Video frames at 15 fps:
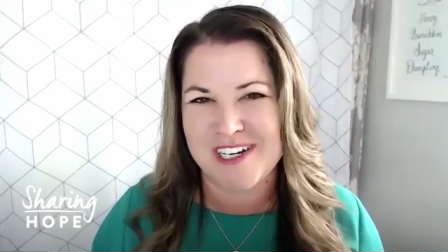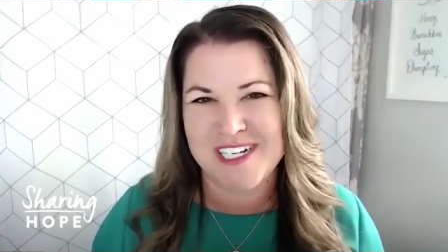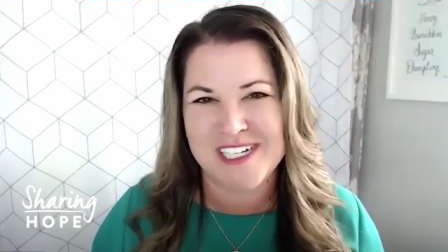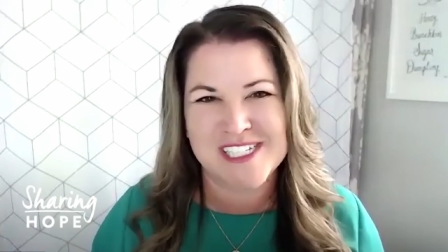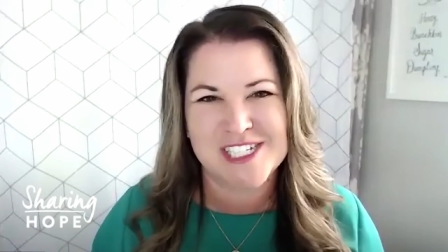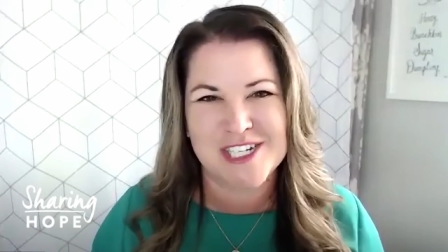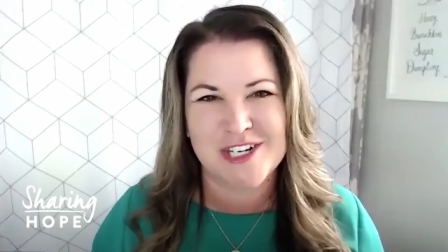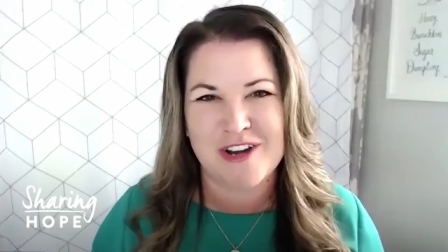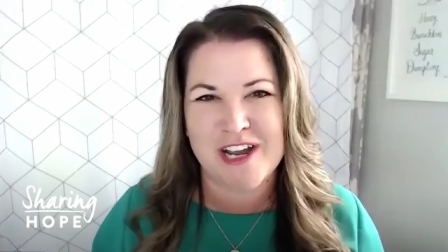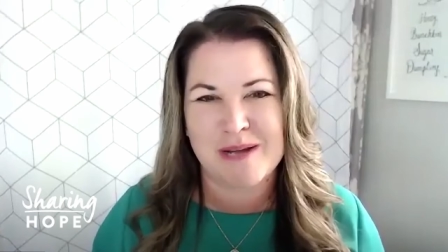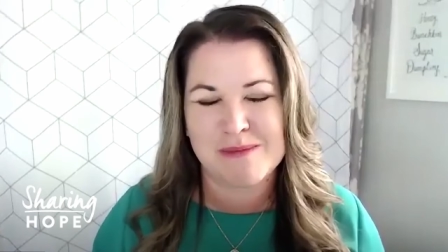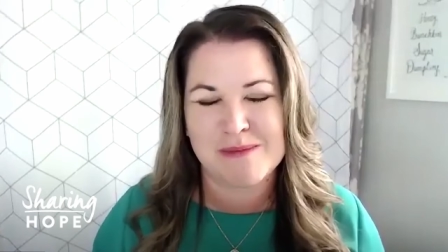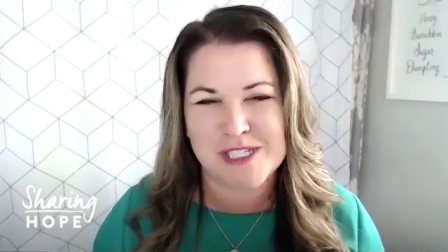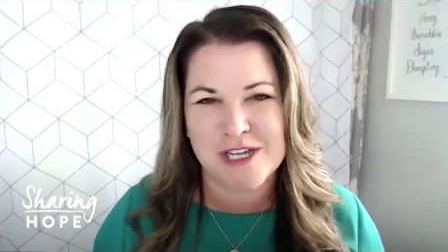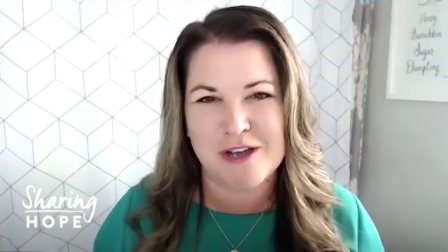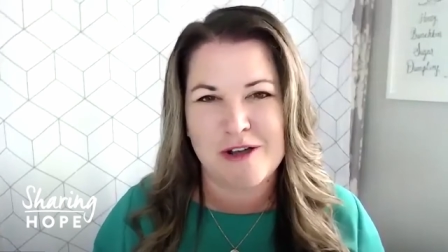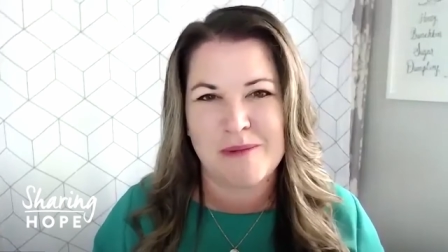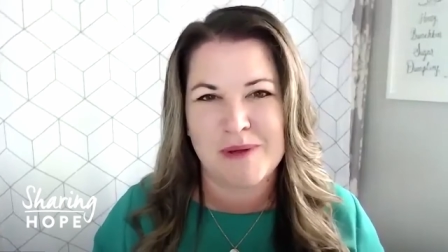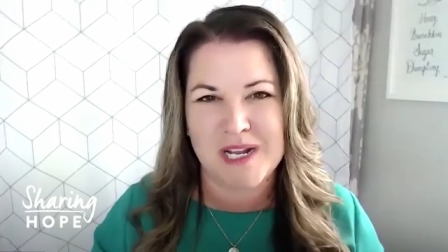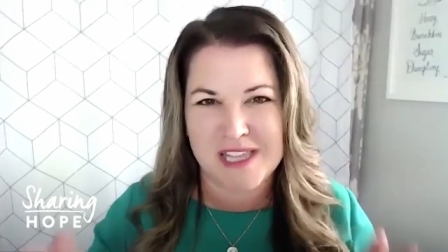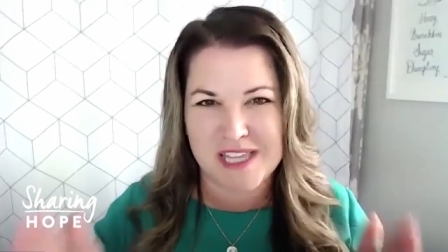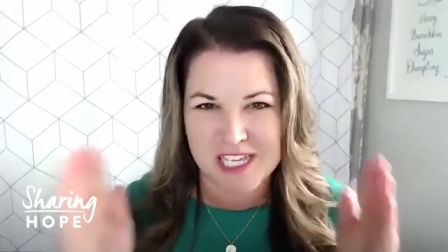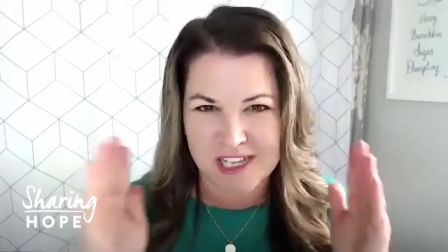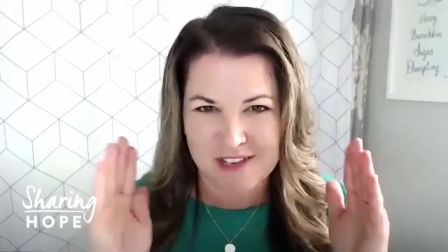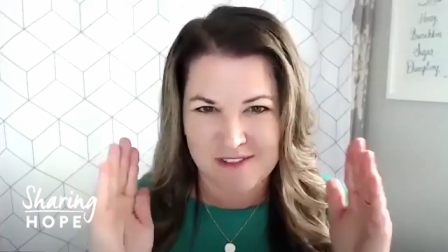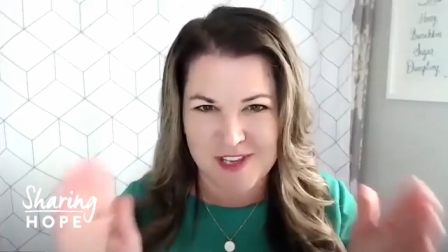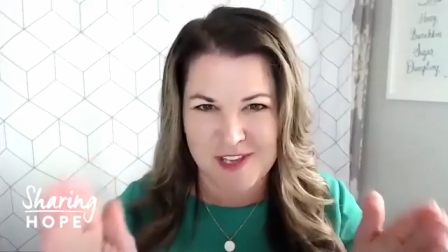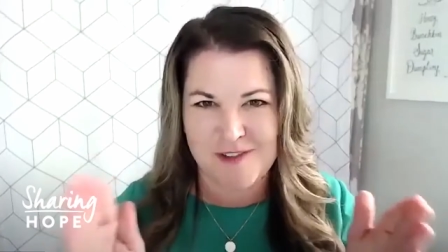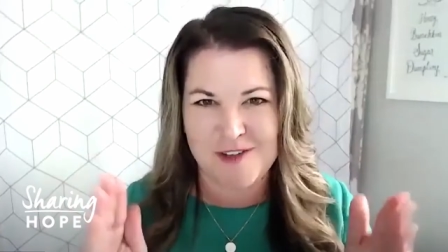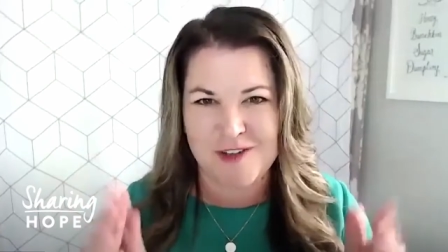Instagram. But I think
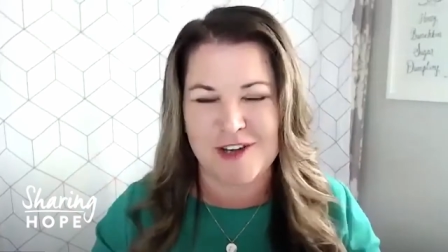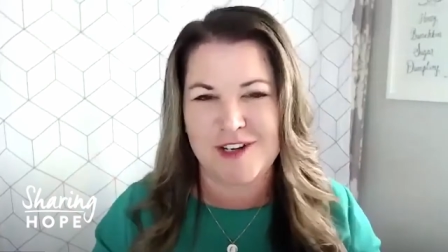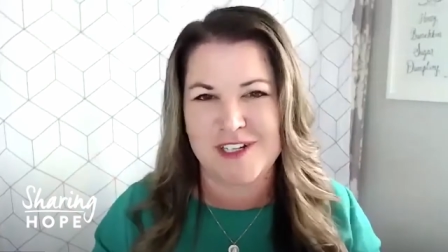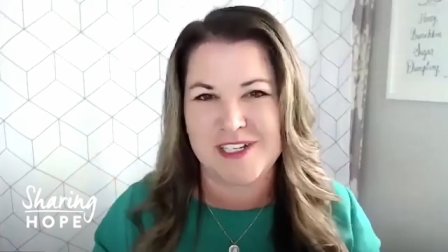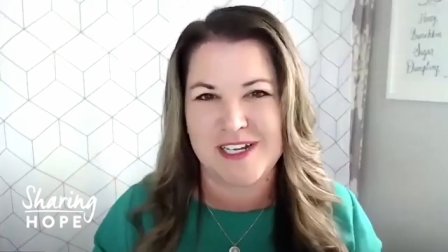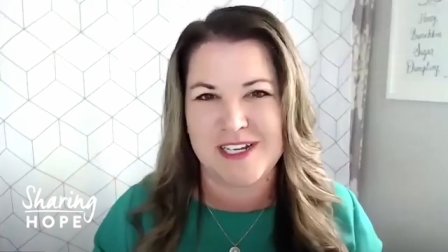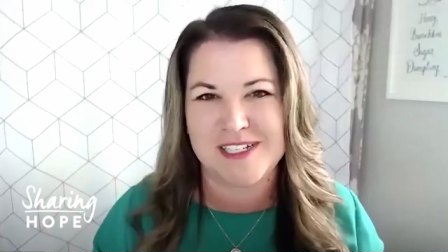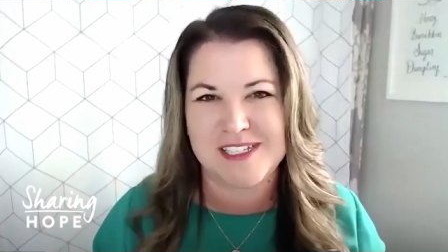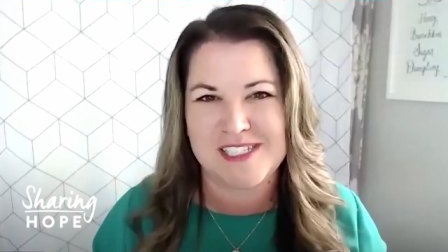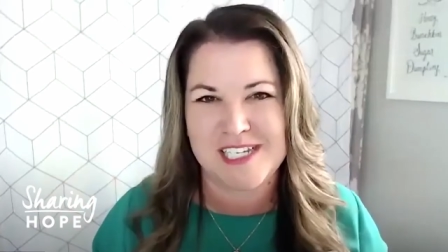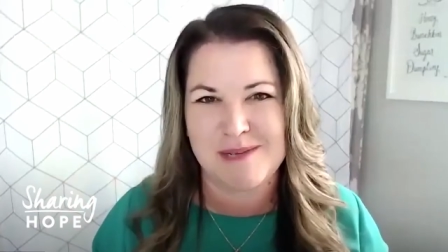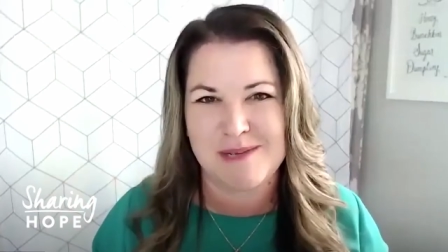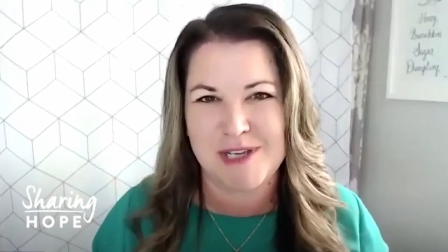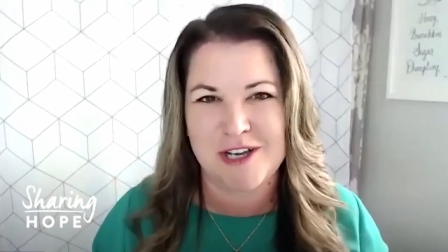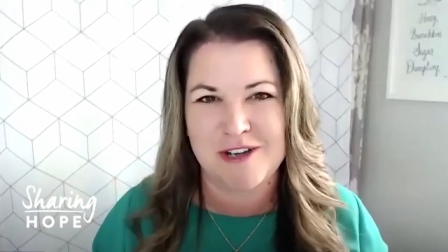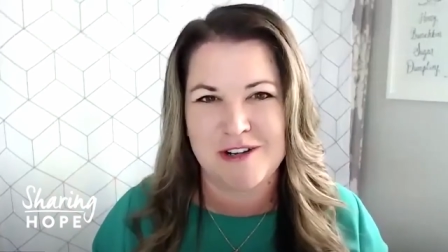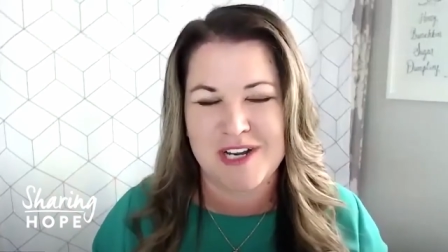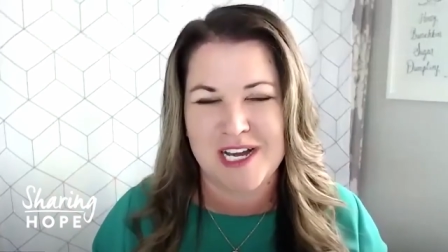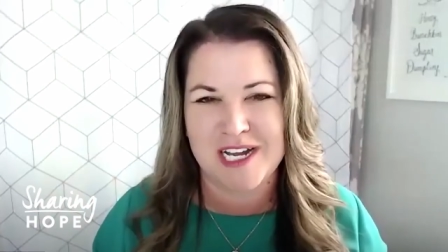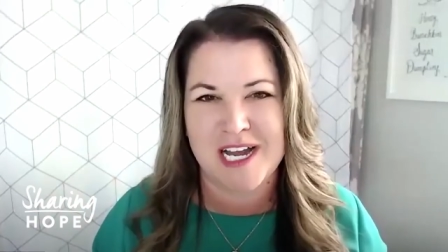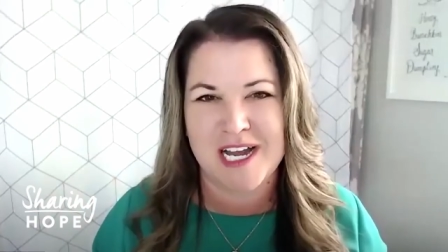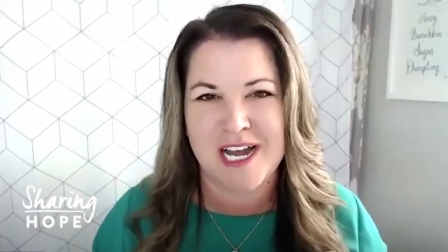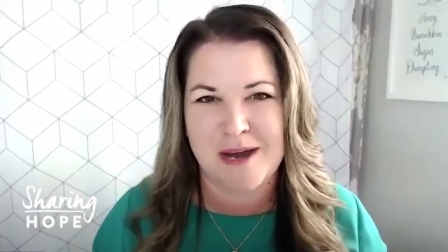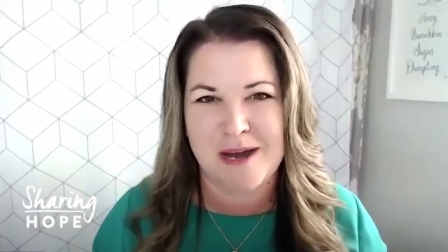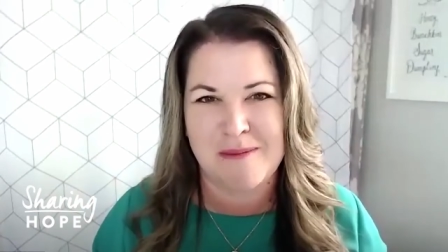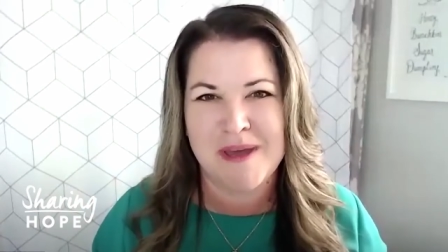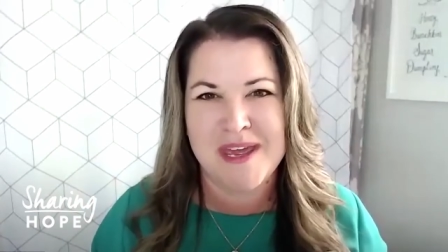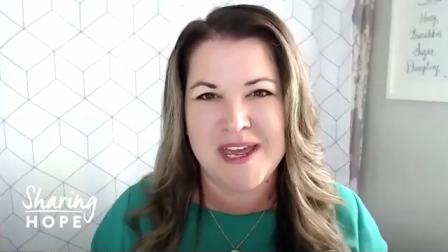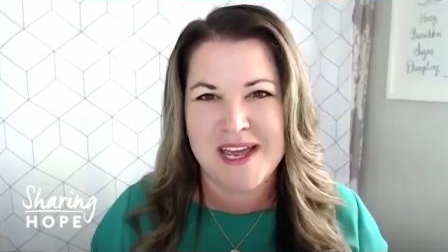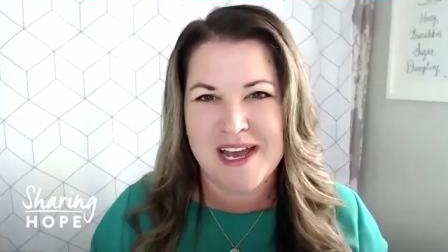if you go to samicone.com,
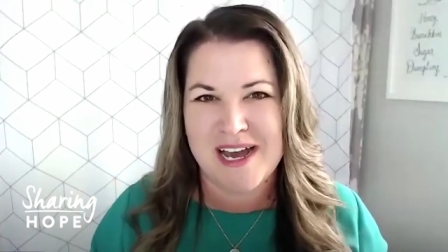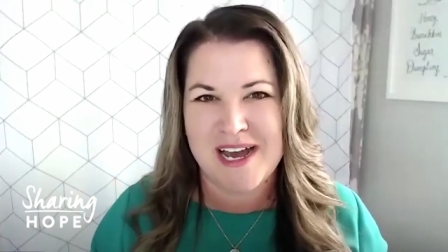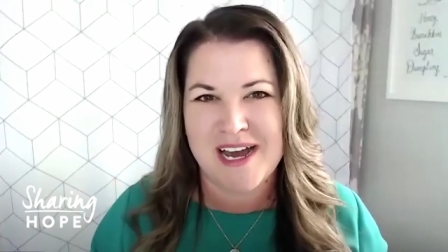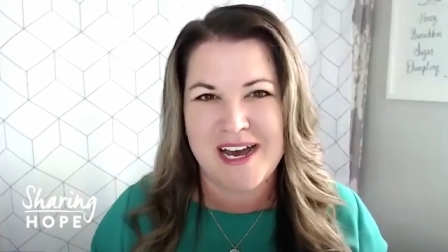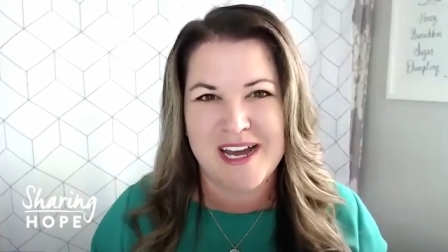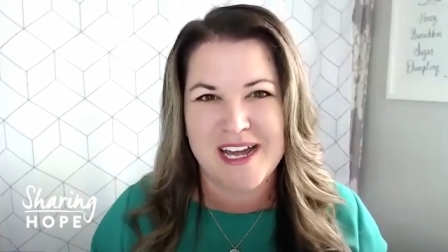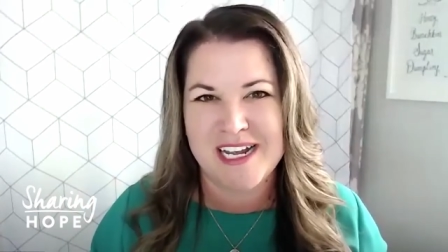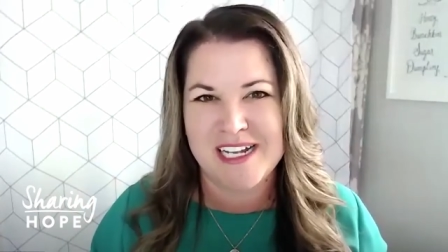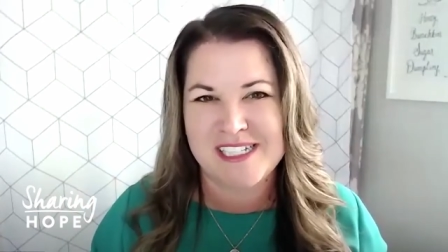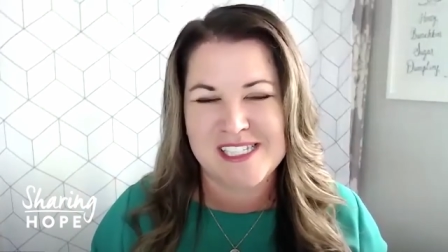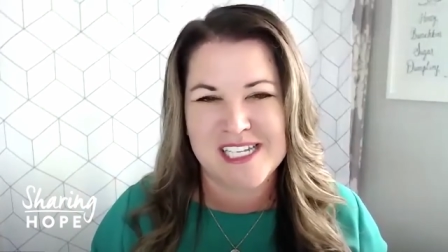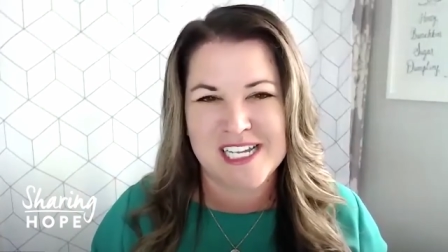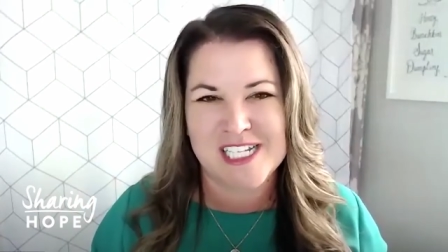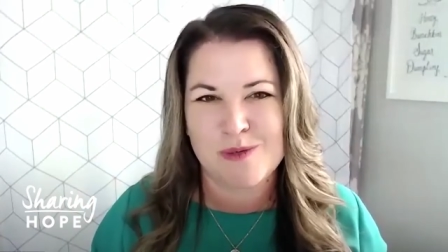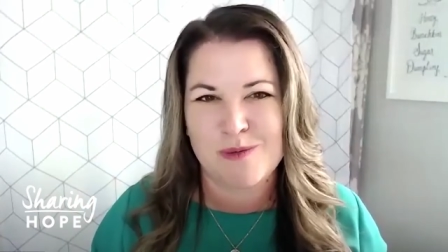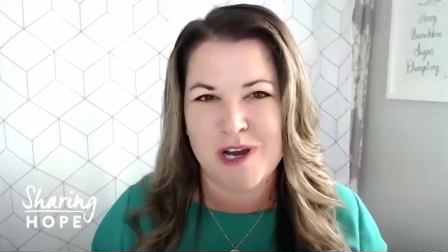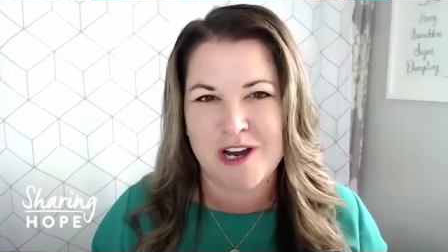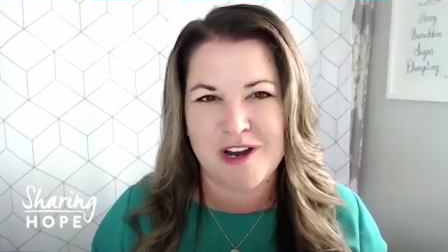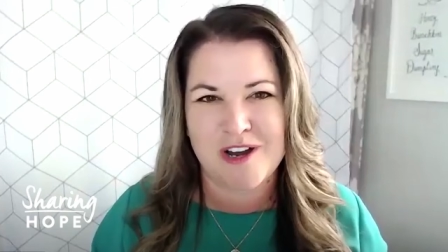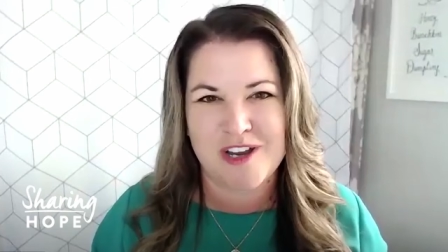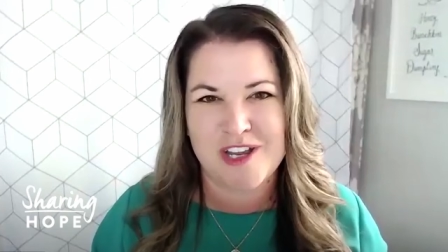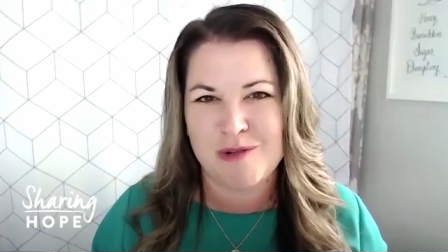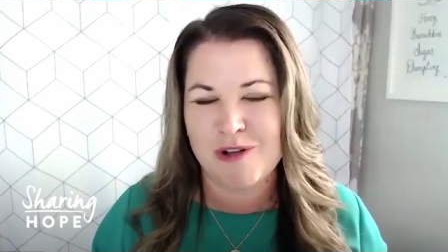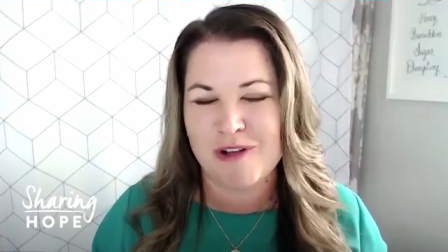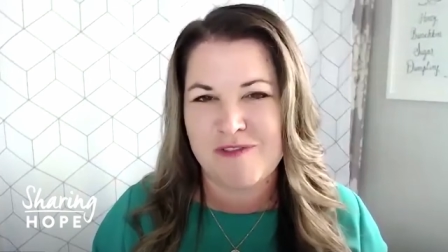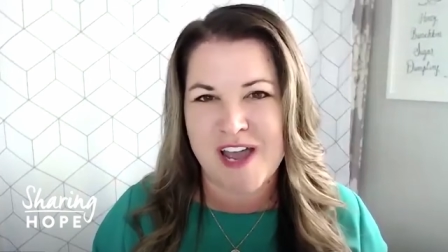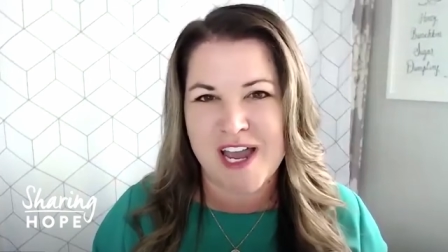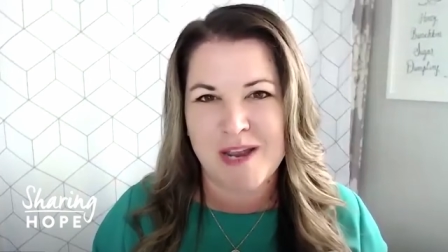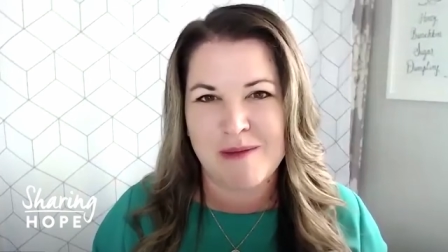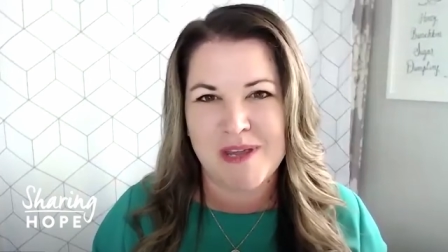it's where you will
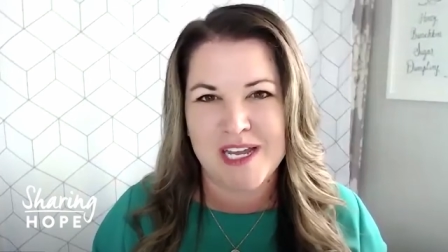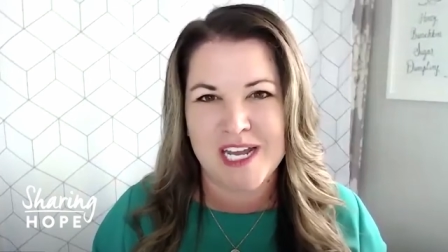find me.